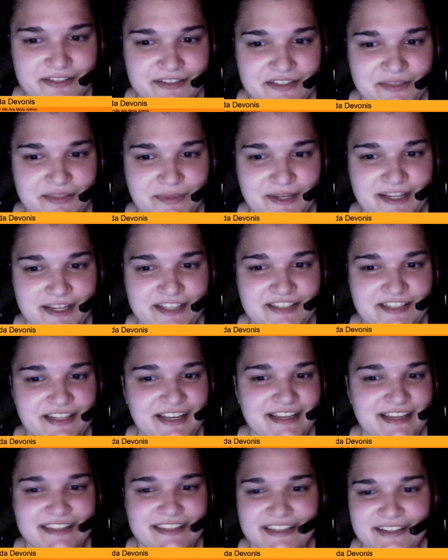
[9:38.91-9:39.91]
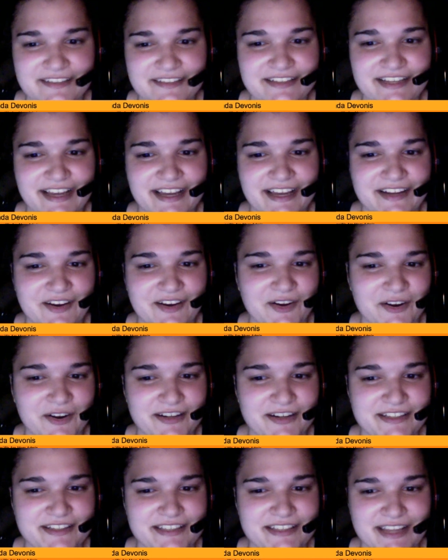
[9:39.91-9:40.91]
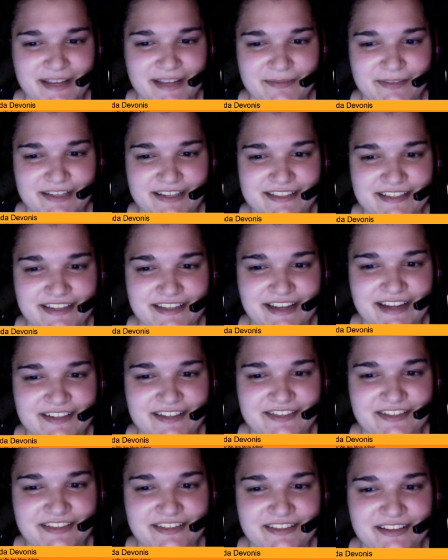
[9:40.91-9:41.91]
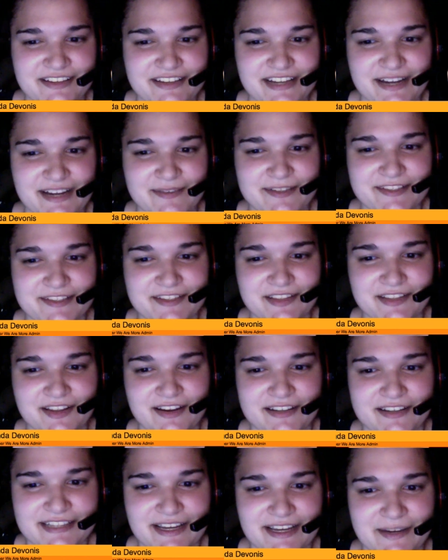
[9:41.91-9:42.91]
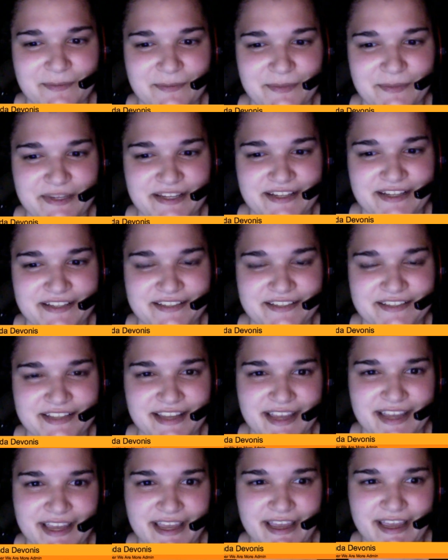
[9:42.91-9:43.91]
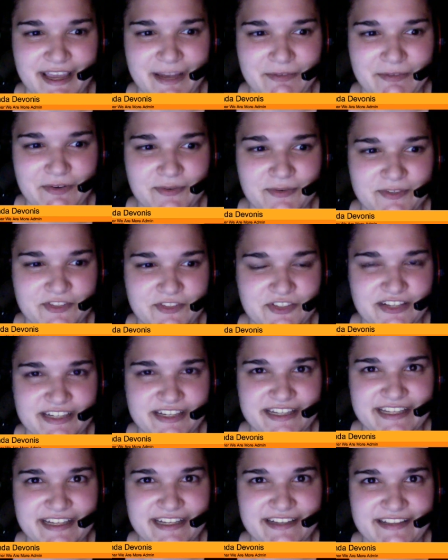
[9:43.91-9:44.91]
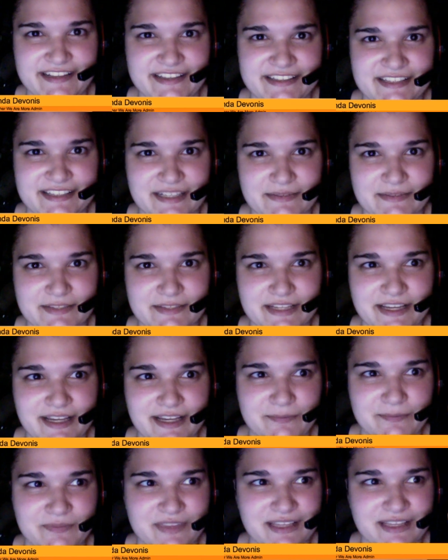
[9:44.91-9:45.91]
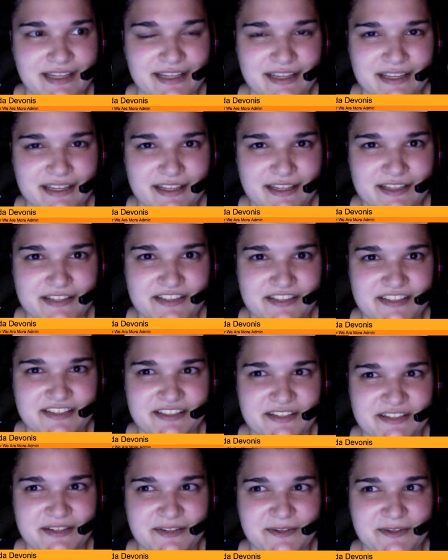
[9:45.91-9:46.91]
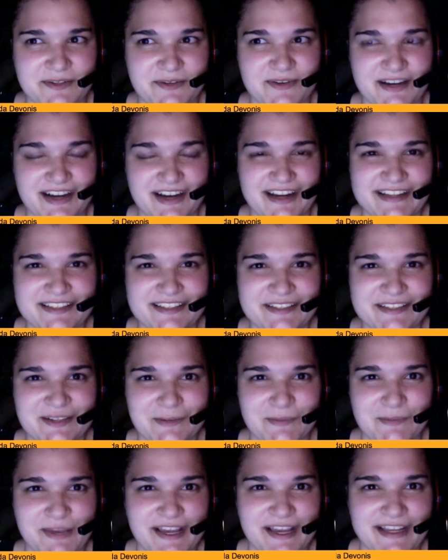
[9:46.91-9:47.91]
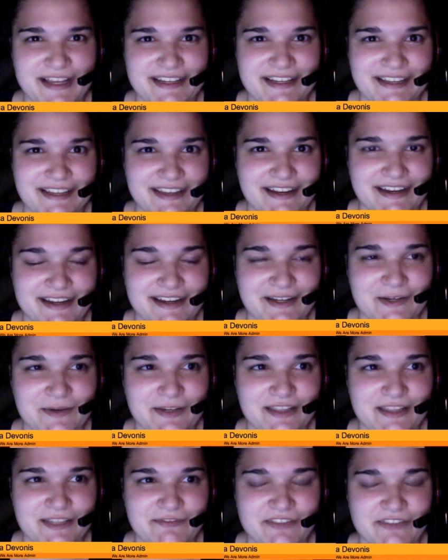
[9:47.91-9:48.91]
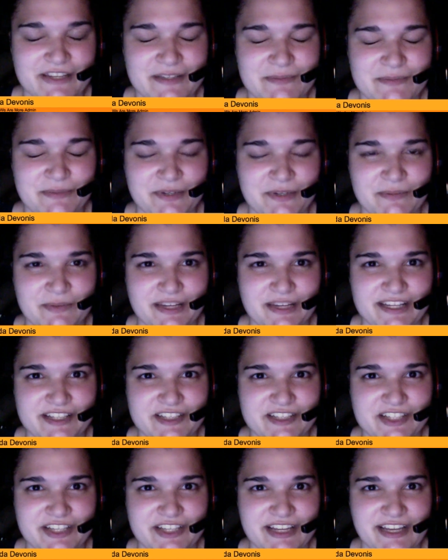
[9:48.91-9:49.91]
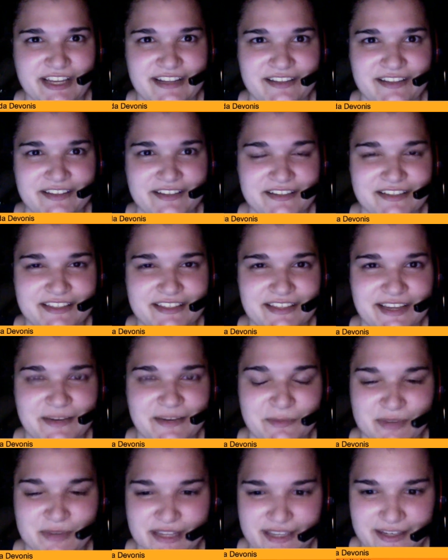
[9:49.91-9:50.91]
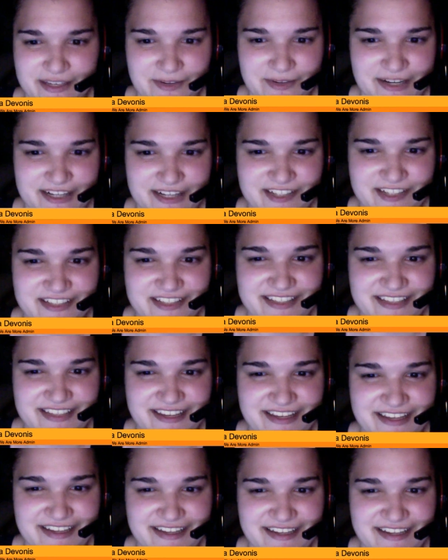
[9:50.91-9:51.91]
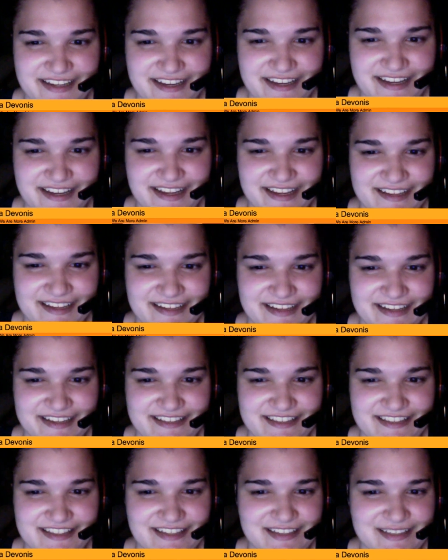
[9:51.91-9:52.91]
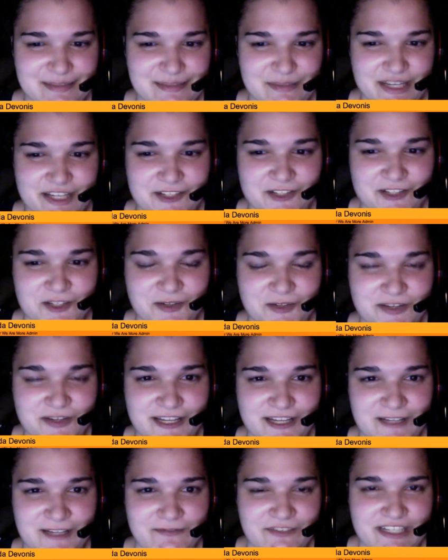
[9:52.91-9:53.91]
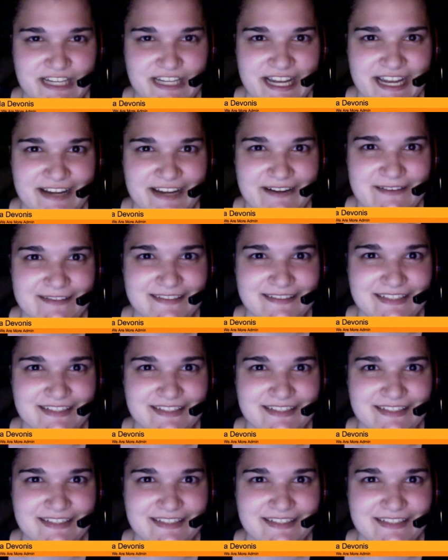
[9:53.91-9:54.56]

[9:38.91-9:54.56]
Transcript: the page, and I nearly had a heart attack because I actually thought I was locked out because everyone was trying to get in at the same time. So I start panicking. I go on the Facebook page, and it looks like we crashed the site, and I decided to make a joke out of it, how